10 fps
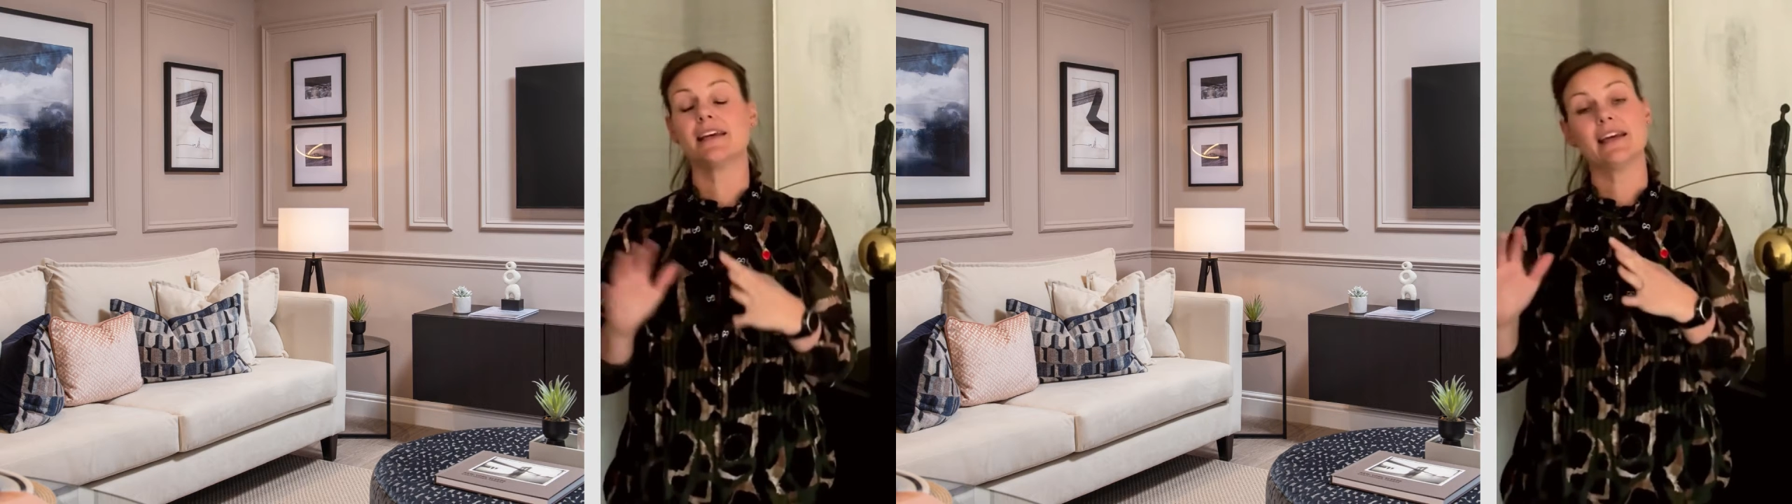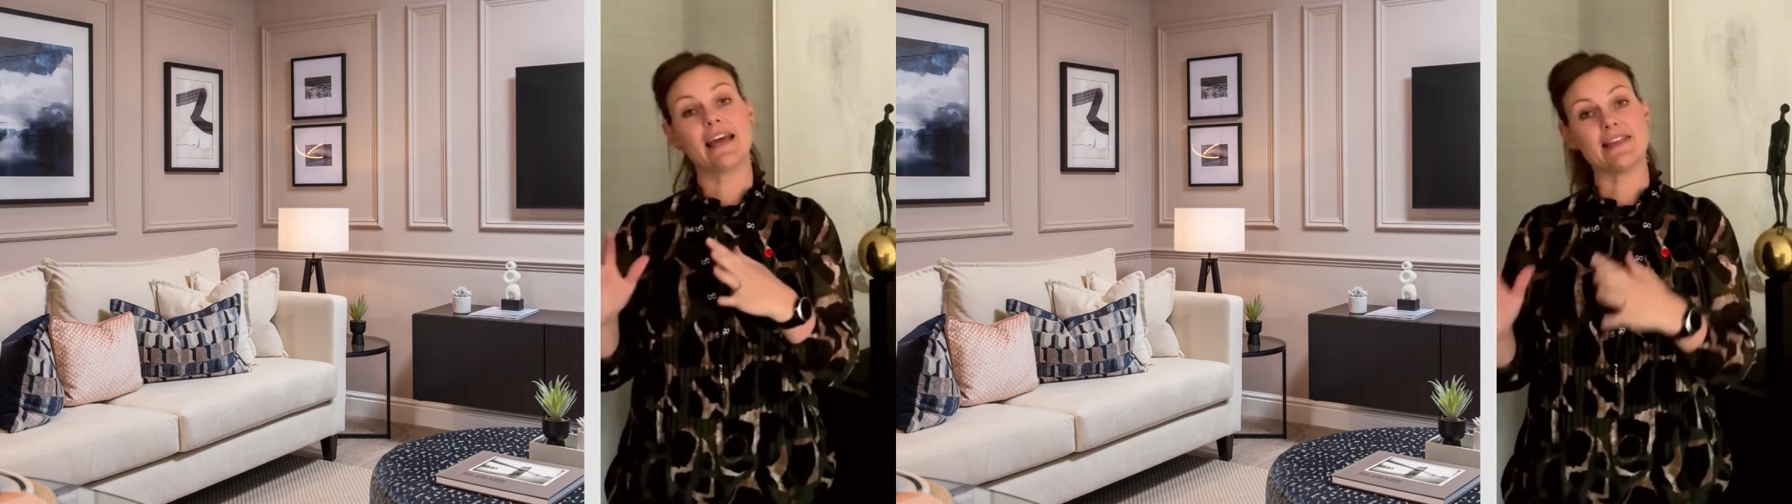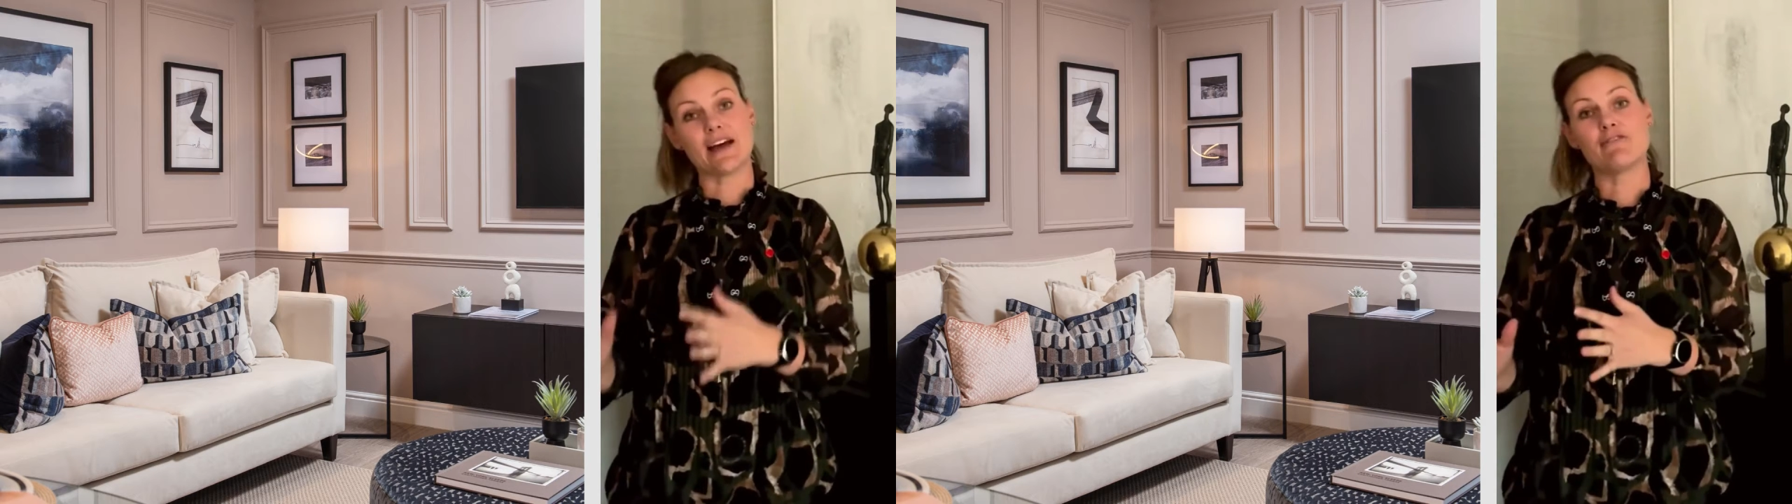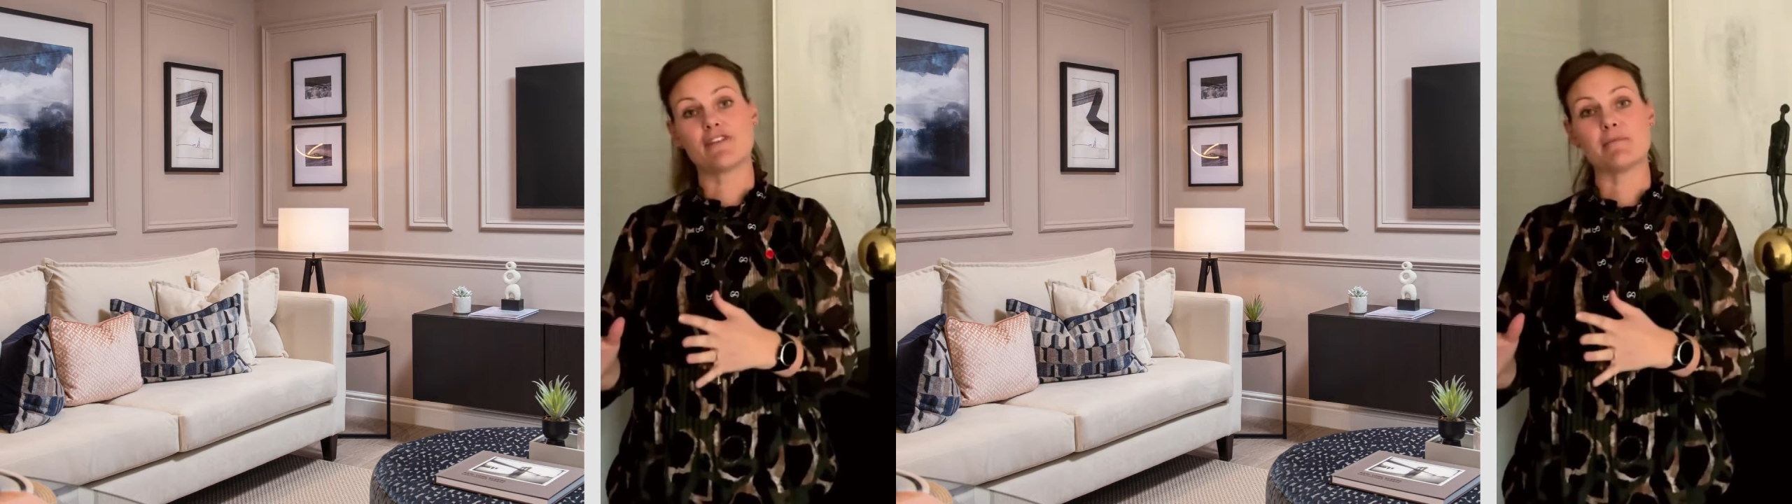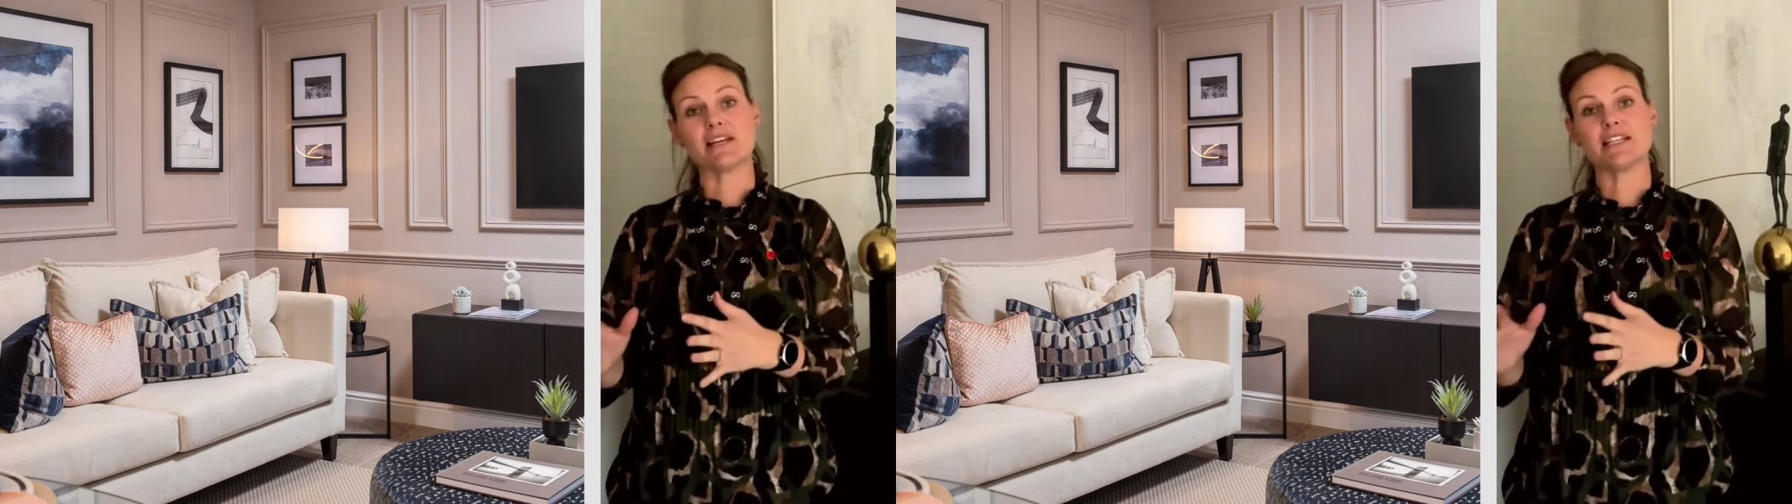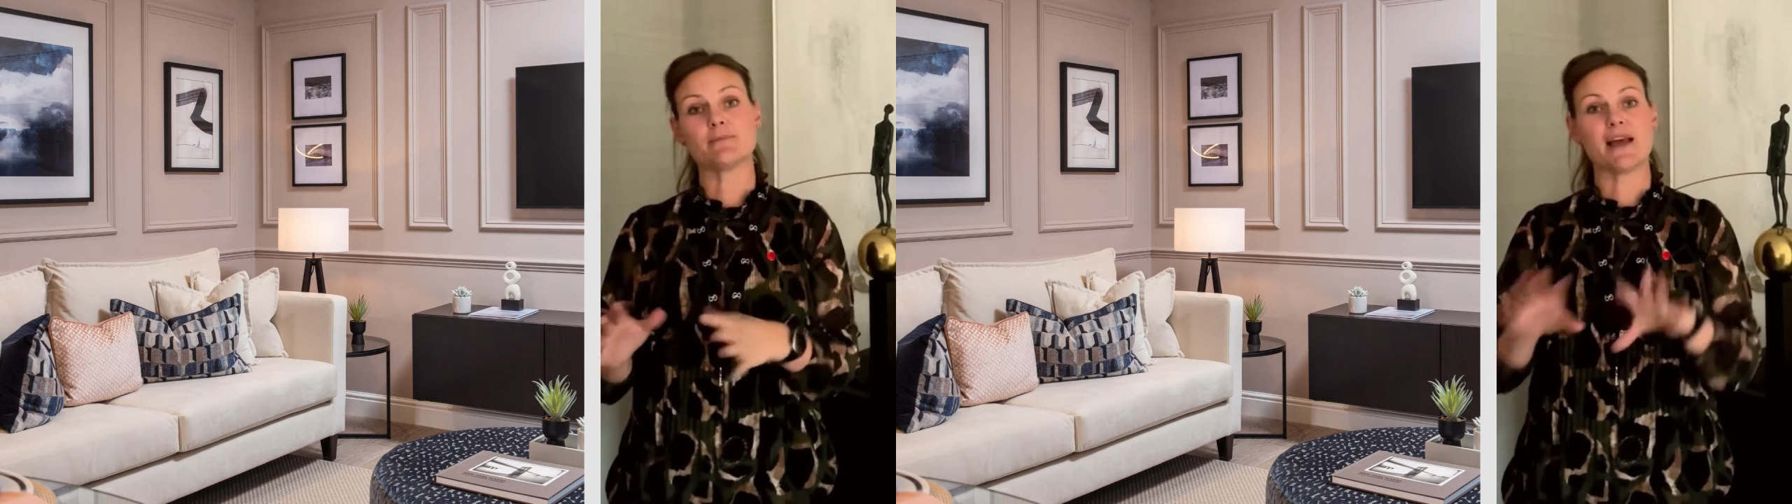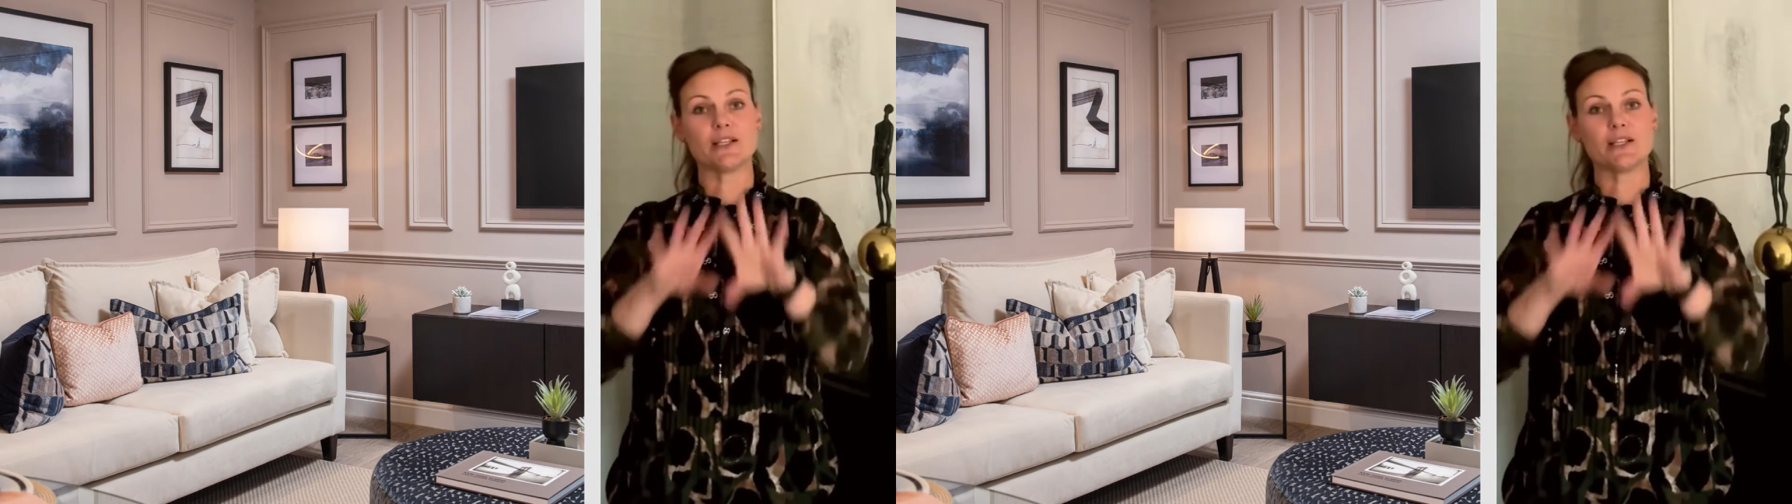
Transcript: In that family space,